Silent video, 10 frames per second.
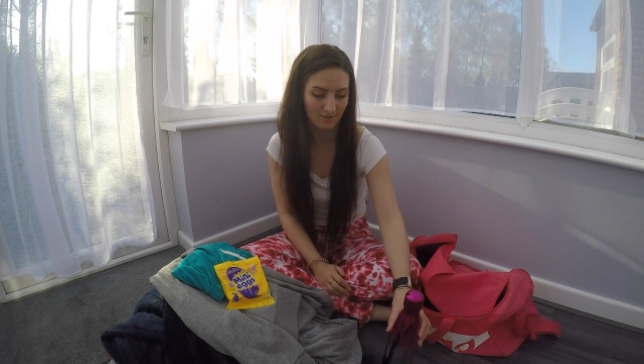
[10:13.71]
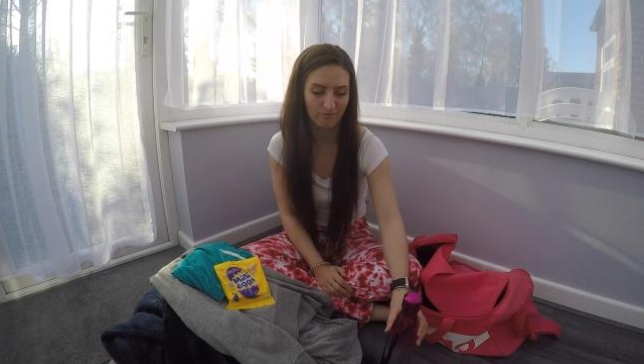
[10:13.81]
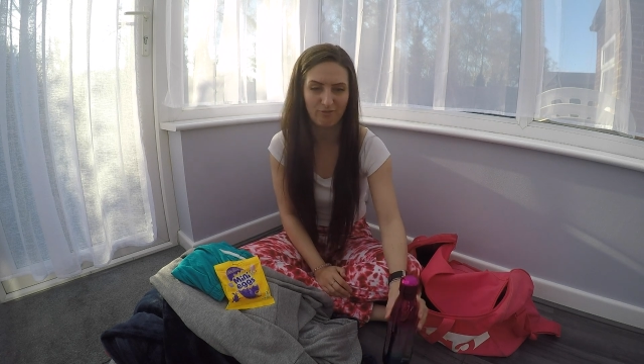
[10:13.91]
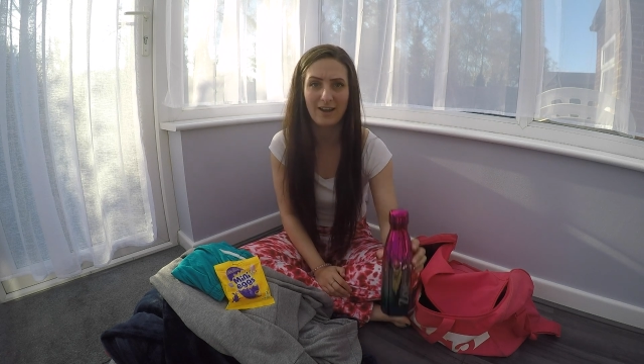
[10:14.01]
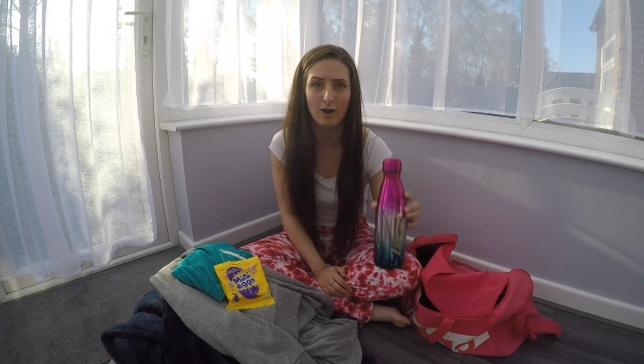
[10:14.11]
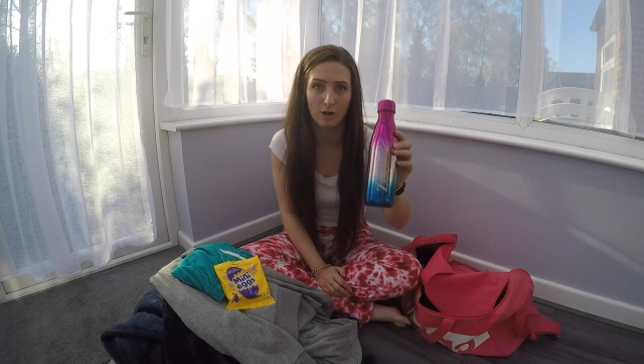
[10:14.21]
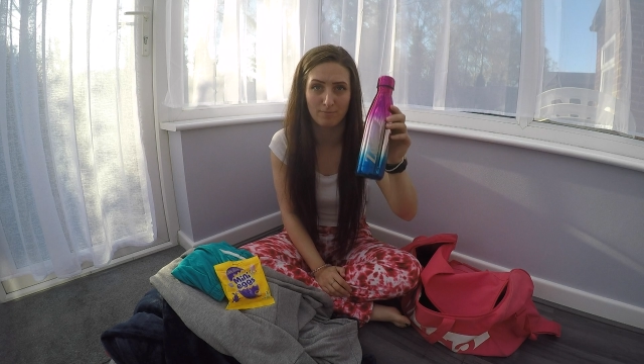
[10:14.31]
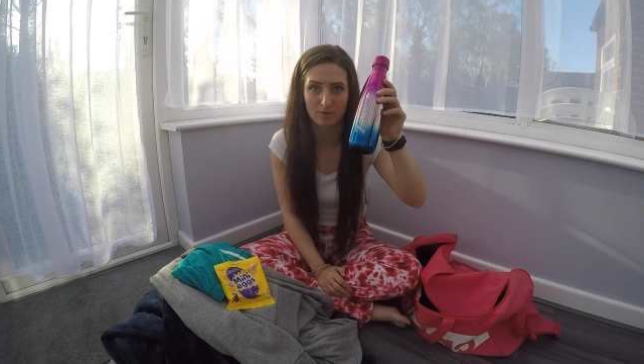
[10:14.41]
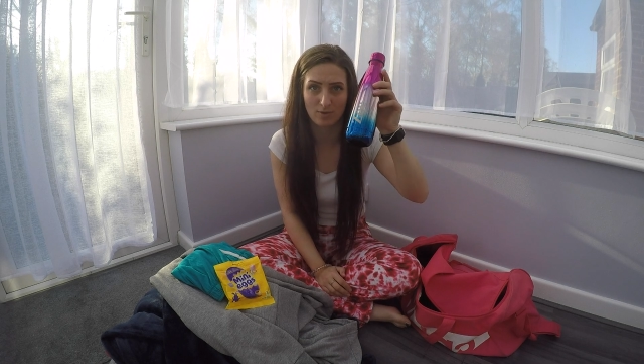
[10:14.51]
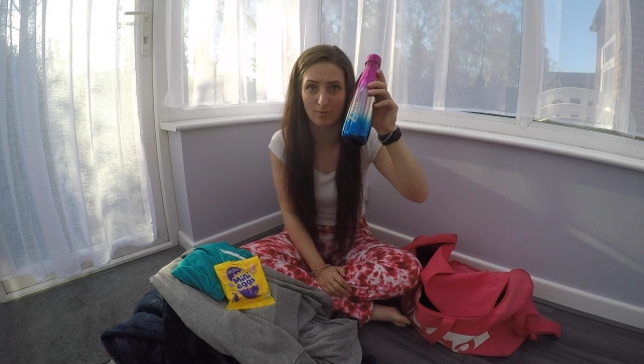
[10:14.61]
Fill it
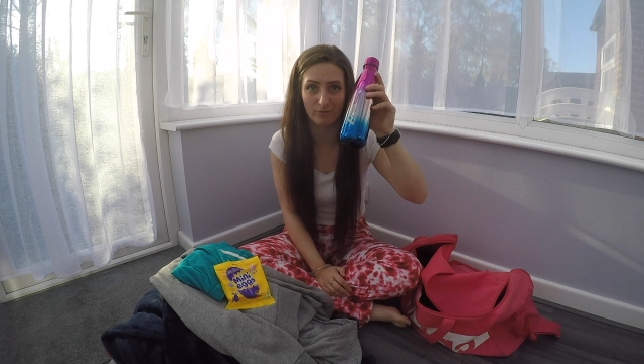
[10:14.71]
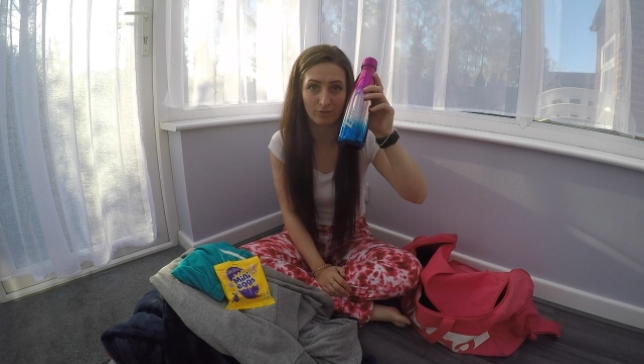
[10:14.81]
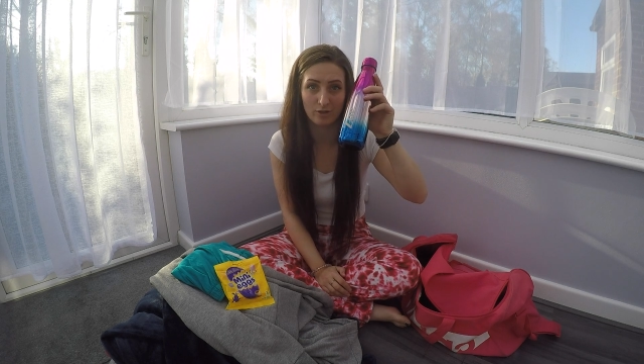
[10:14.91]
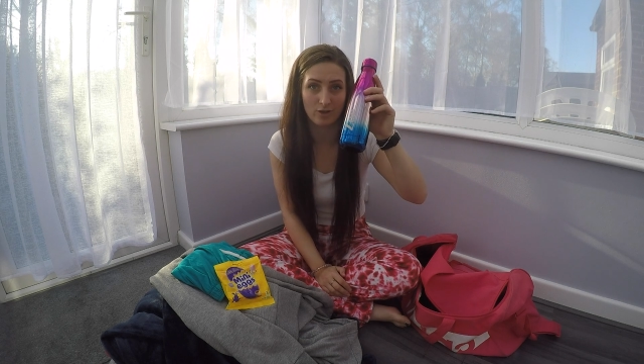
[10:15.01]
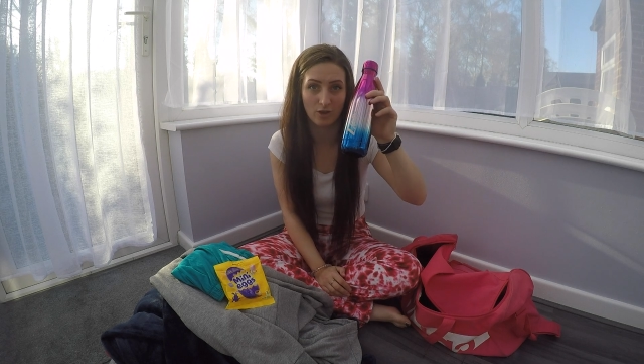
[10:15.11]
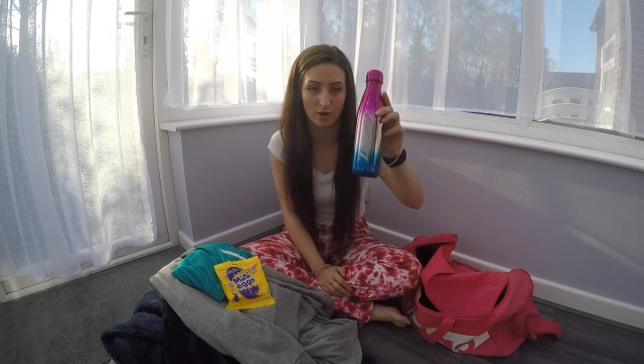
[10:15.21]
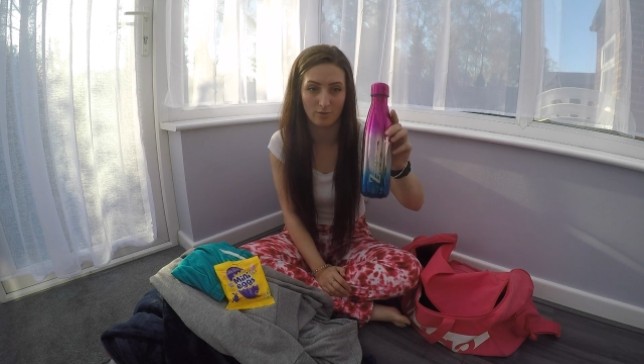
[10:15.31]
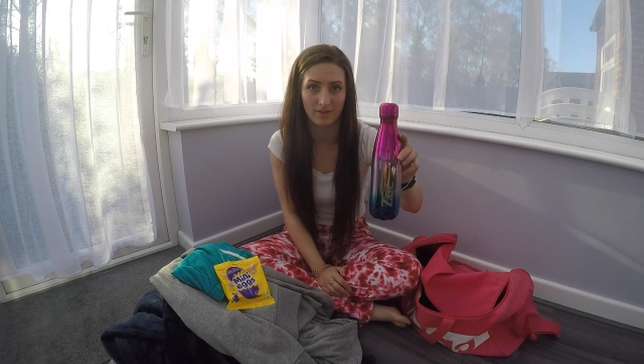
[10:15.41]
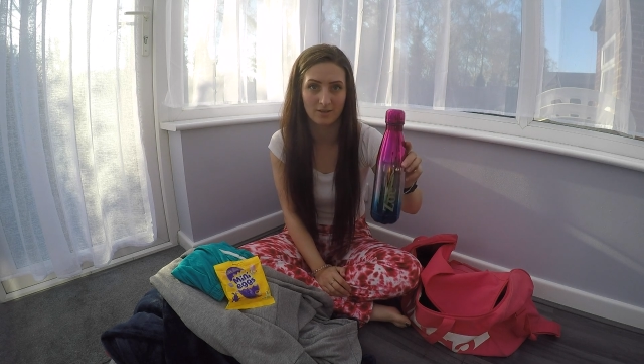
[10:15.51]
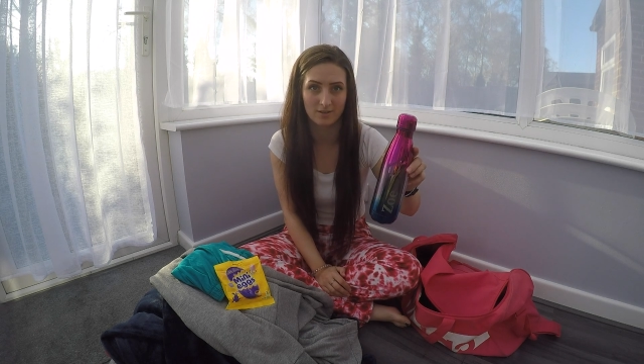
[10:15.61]
up as well before you go,
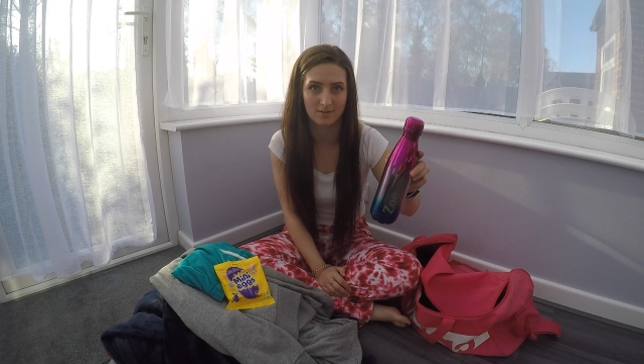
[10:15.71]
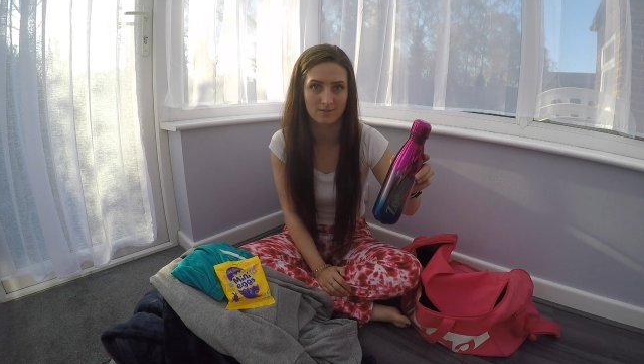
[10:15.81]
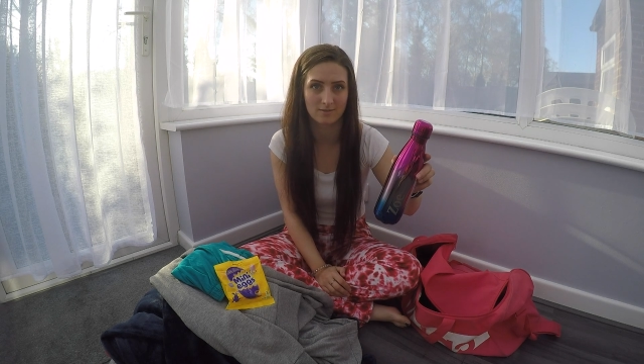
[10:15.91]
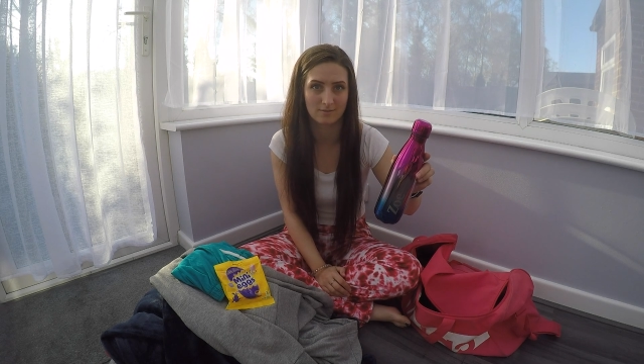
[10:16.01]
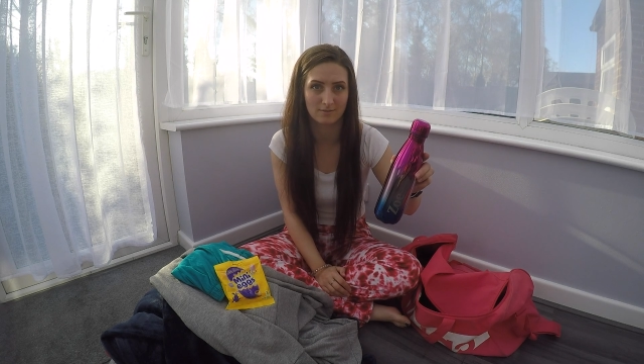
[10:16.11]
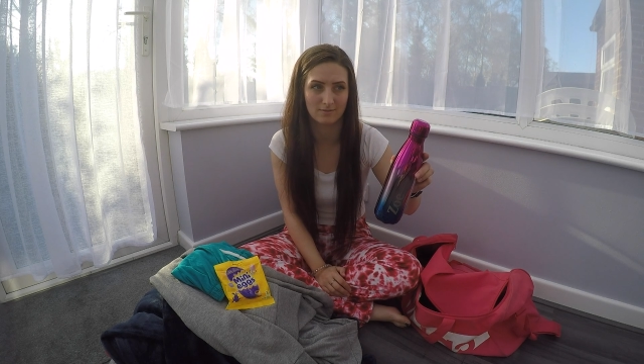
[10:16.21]
because